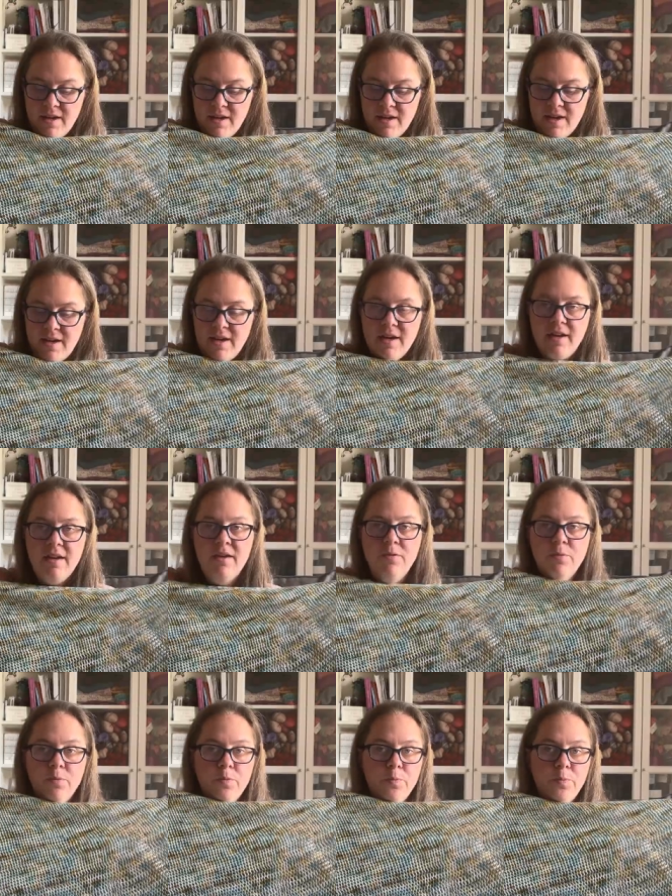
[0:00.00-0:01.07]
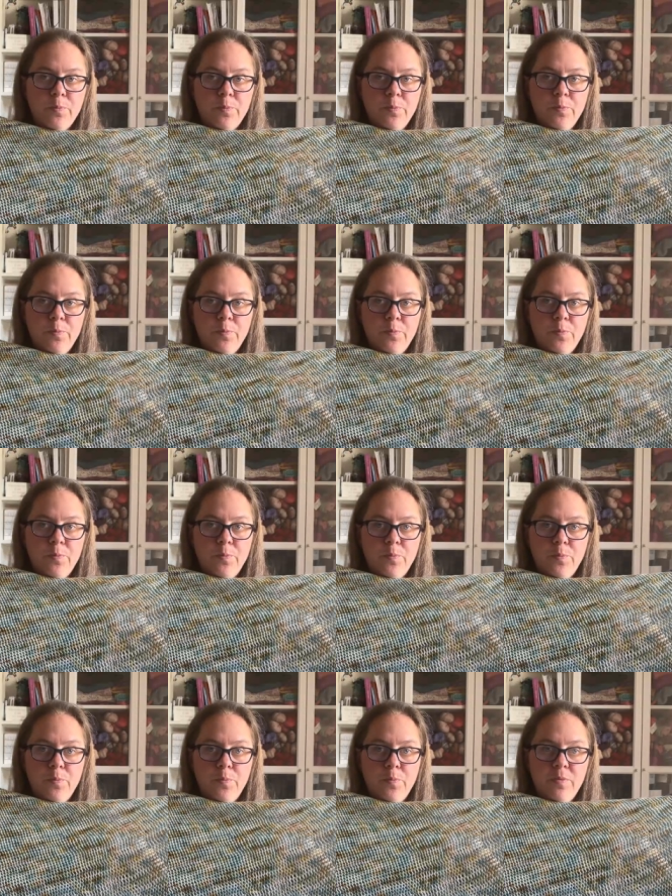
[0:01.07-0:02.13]
Uh,
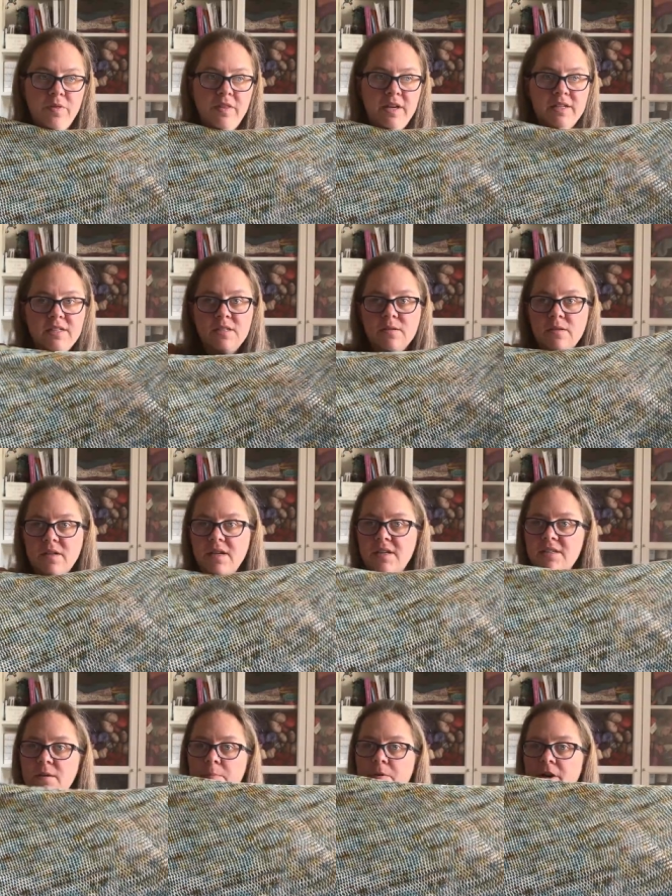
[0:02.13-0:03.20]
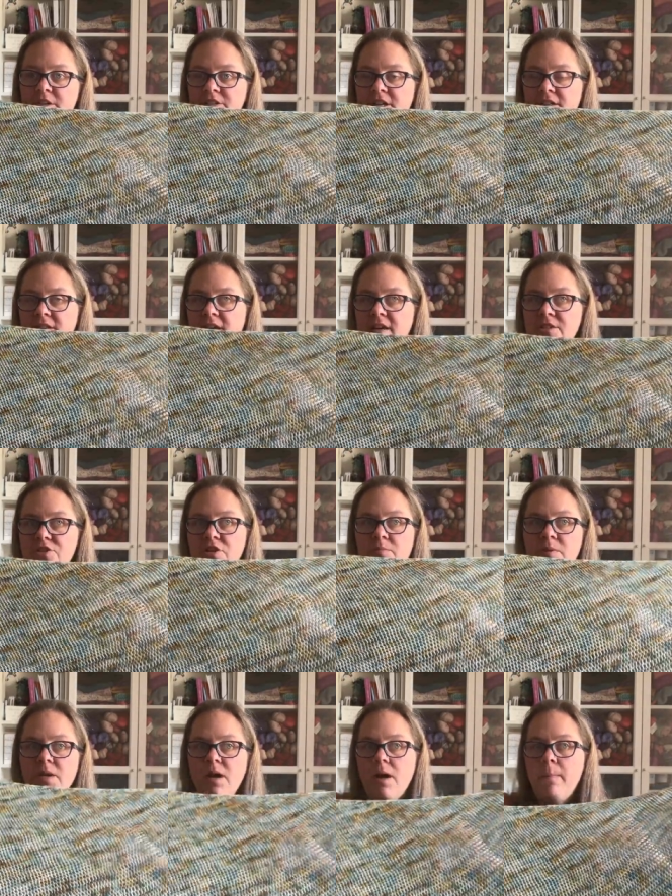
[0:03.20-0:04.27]
This is a project that took
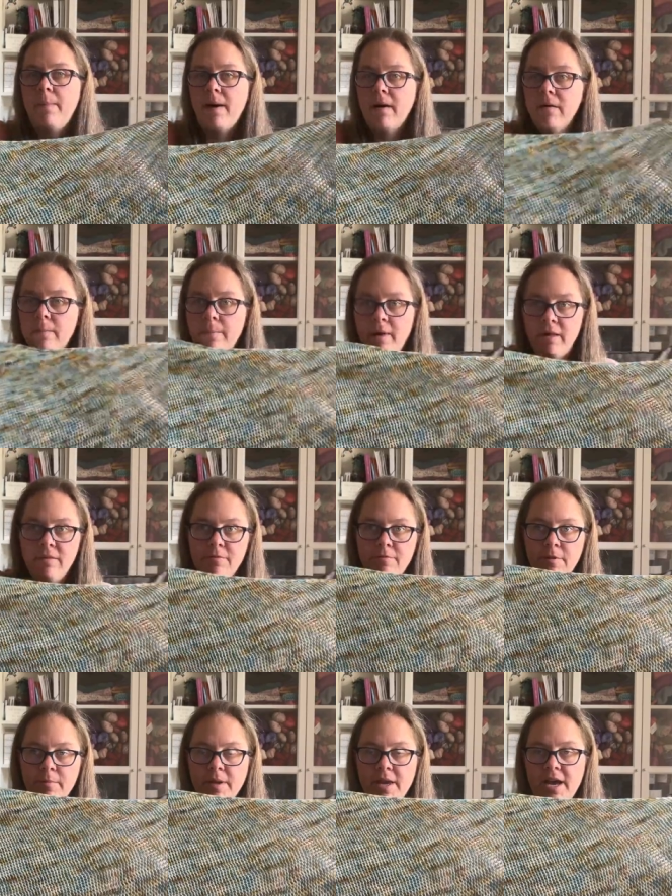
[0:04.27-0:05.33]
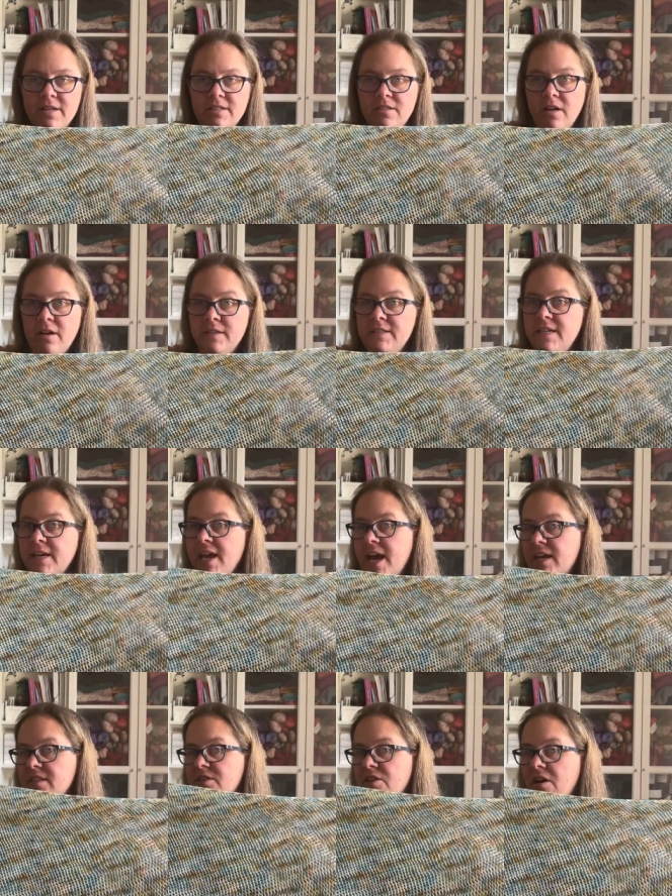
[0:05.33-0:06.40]
me about a month from cast on to
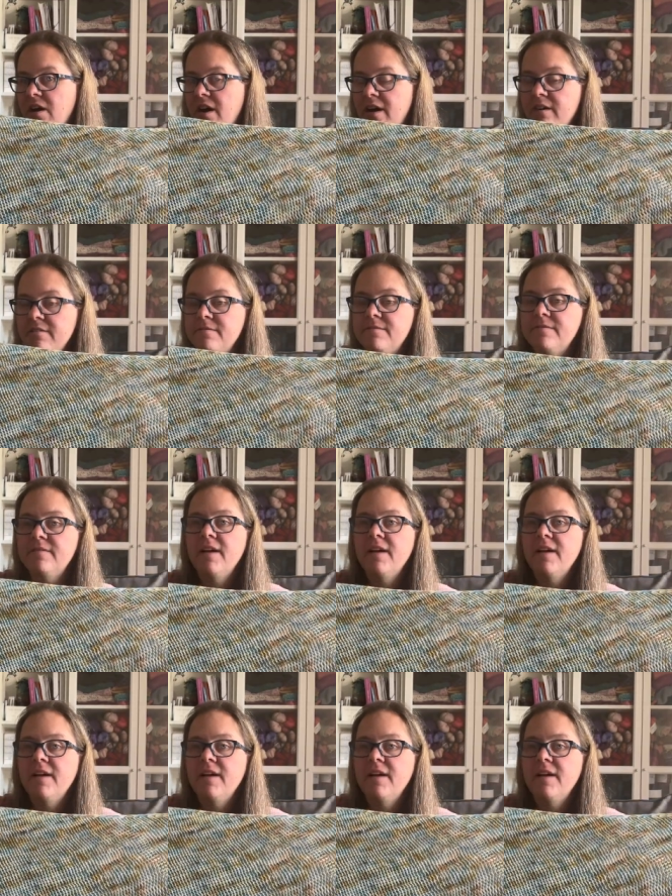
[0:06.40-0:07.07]
cast off.